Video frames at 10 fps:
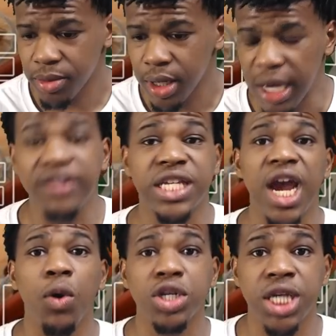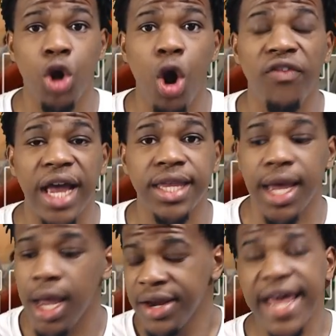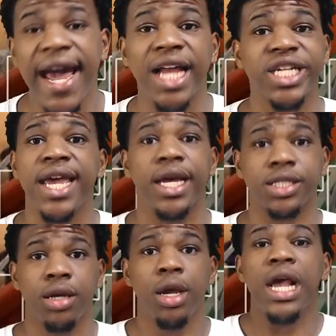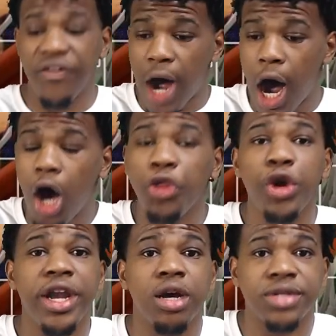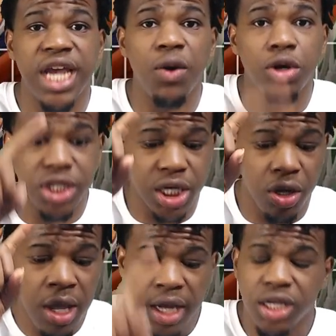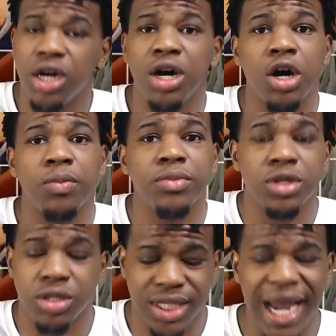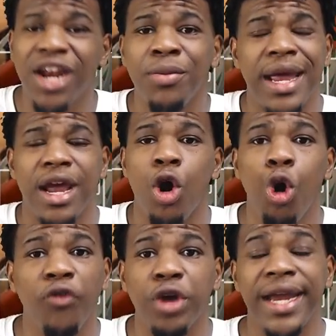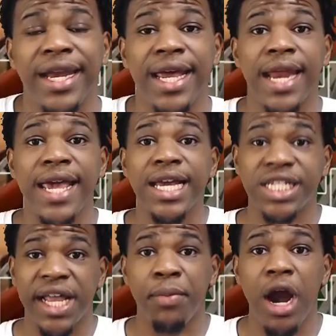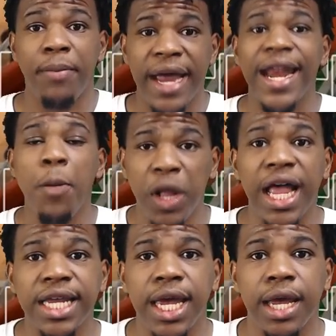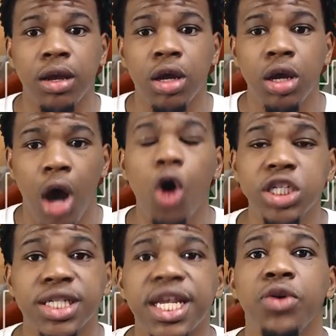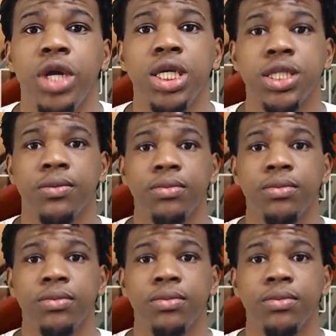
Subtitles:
if Terry Rozier go off like that, they got a chance. If all three of them, Terry Rozier, Tatum and Horford, and then they get Jaylen Brown back, they play like that. Oh, it's a series.